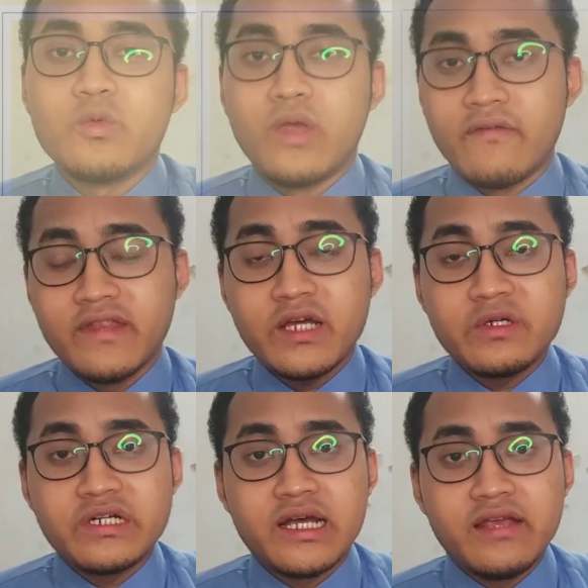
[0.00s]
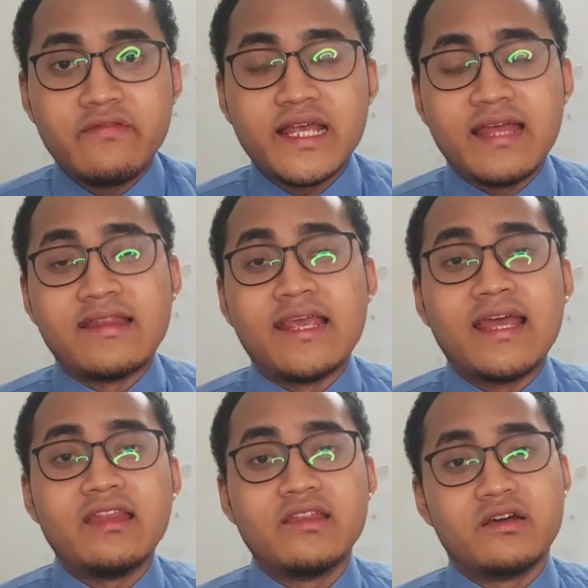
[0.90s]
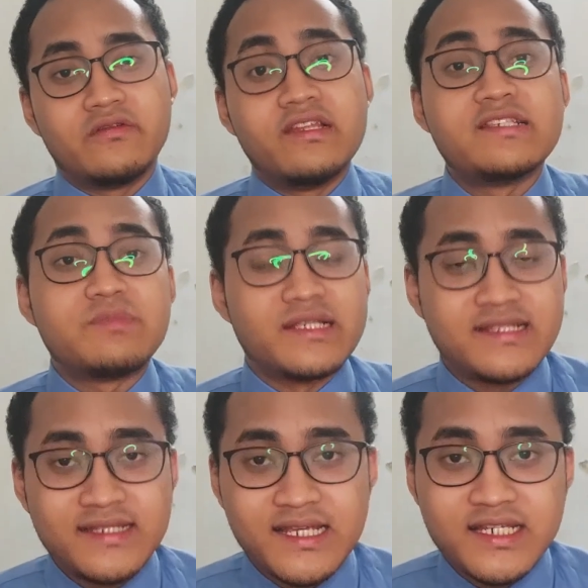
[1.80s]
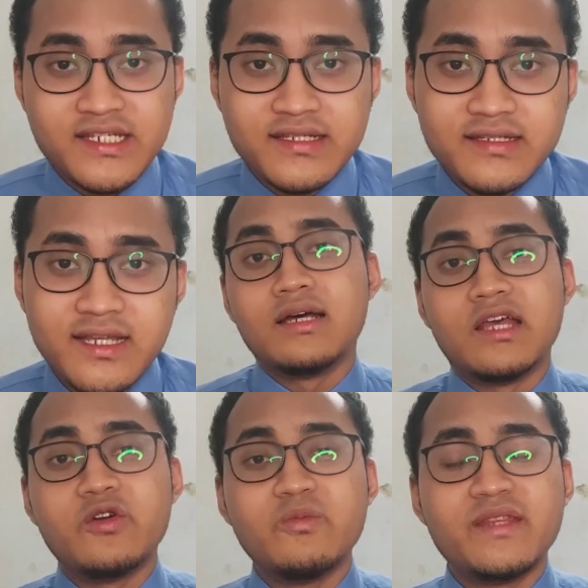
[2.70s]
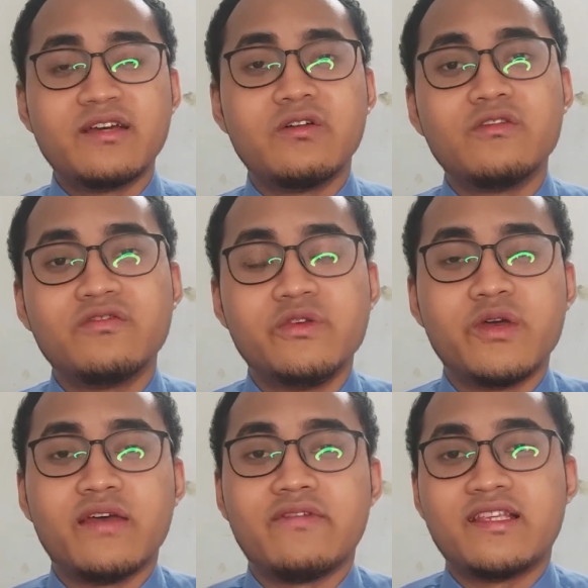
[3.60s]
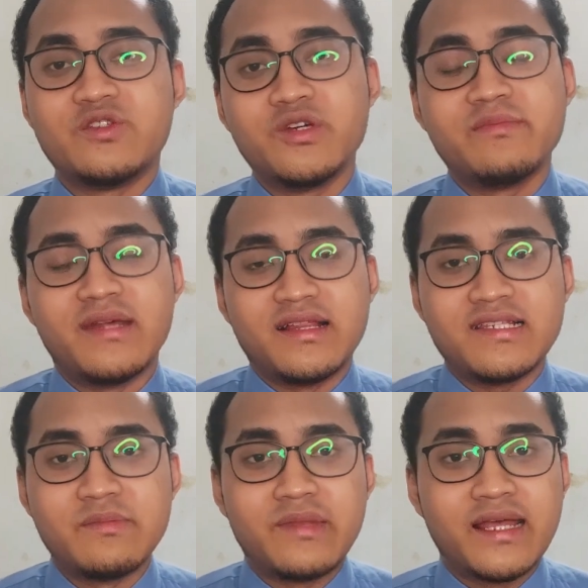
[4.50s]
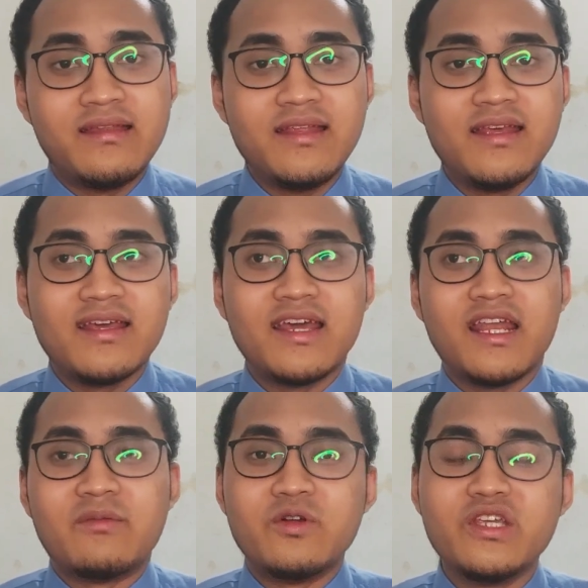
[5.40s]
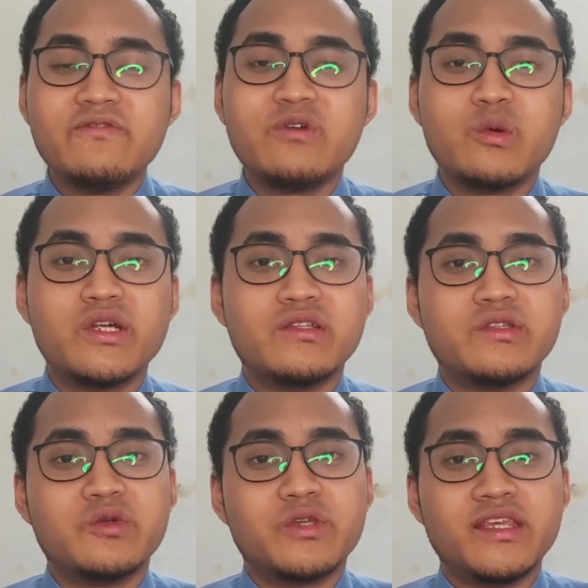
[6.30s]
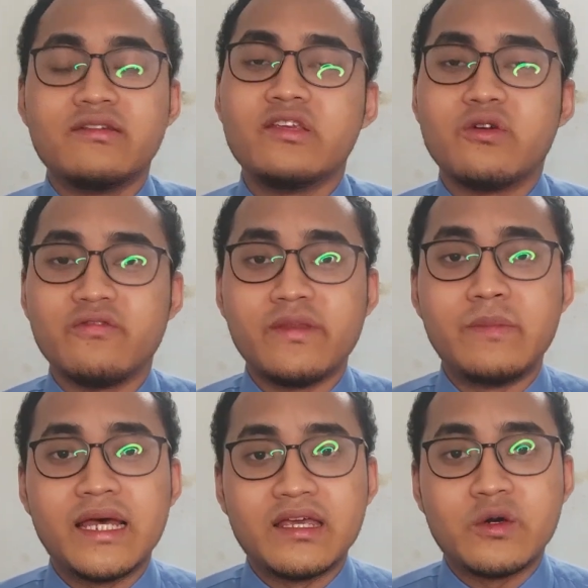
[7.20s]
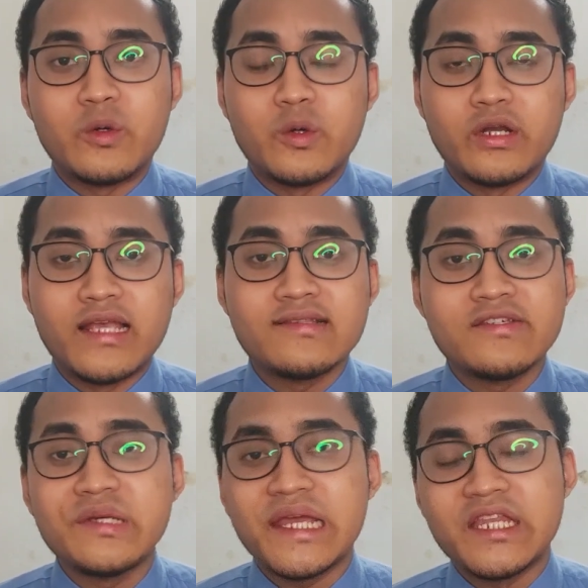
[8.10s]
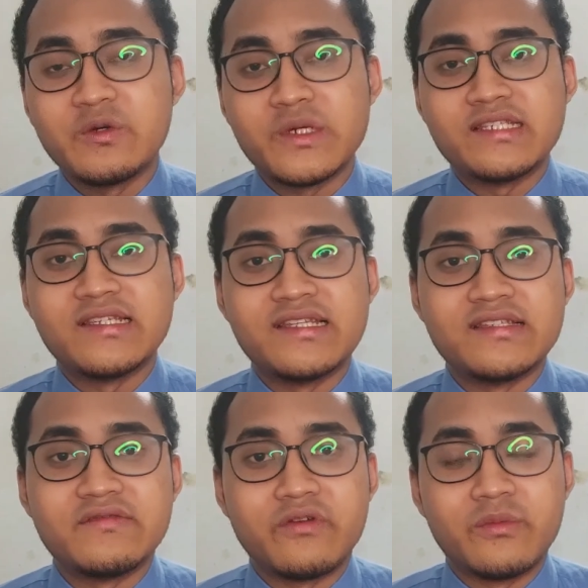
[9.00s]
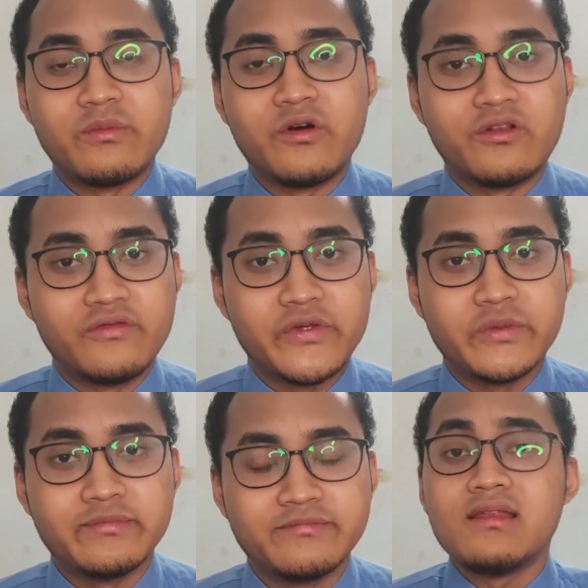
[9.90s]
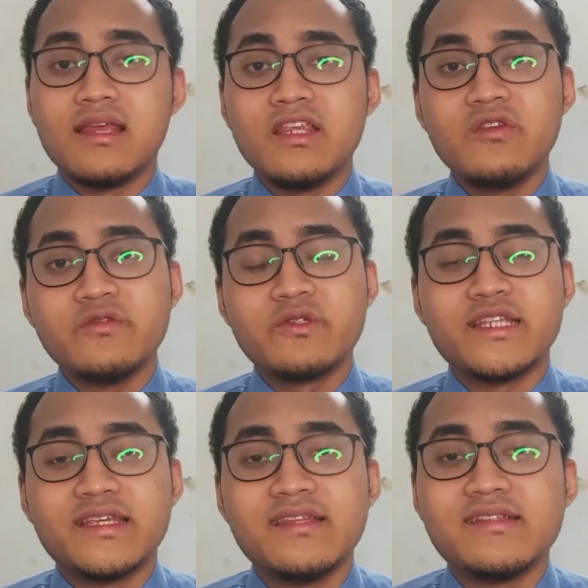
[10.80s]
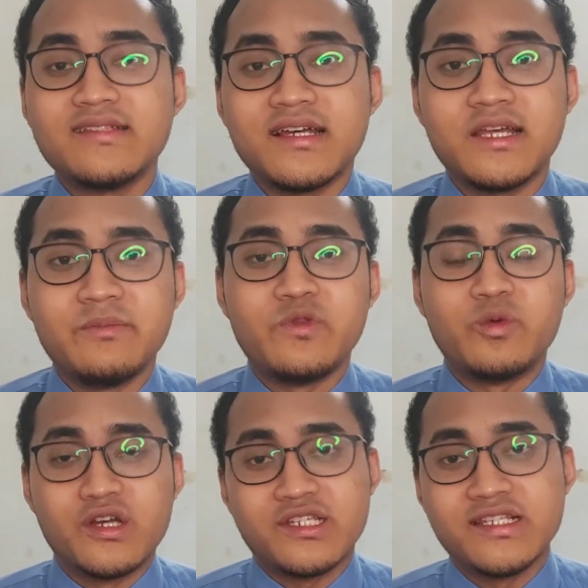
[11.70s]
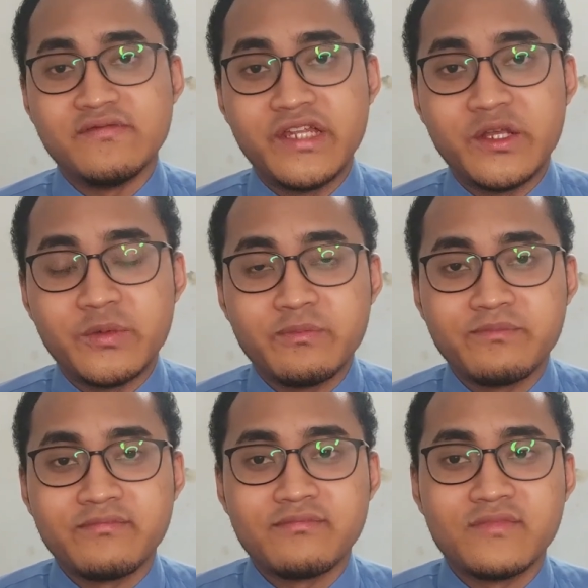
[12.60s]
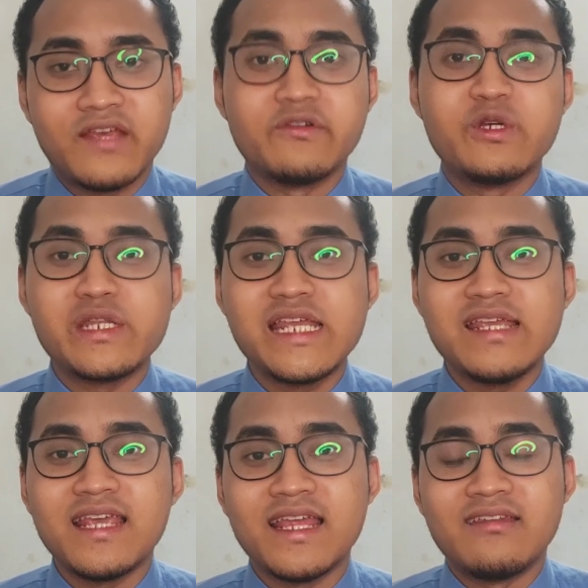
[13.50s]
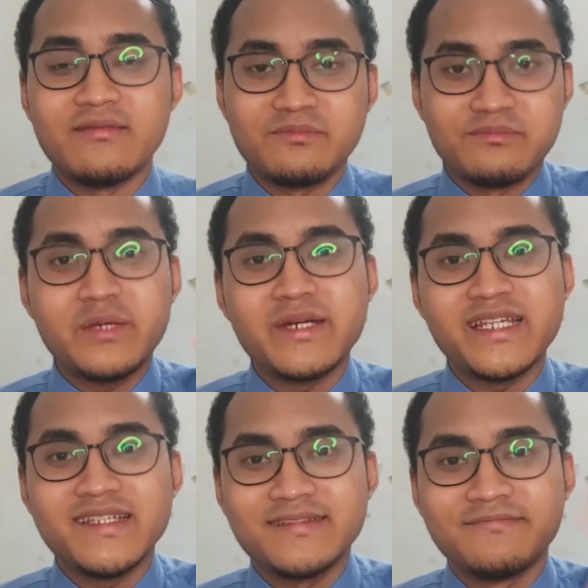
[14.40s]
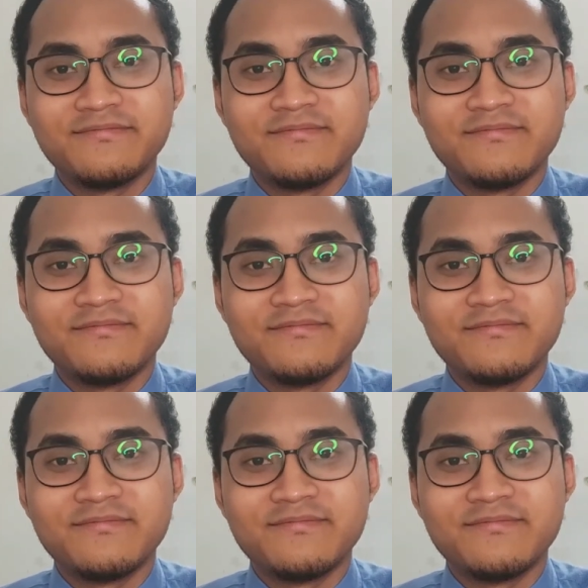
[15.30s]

We have now arrived at the end of this presentation. I hope that all of you have enjoyed my lesson plan, and I'm looking forward to hearing your feedback or answering any questions from all of you. Thank you for taking the time to watch this video. Have a good day and bye bye.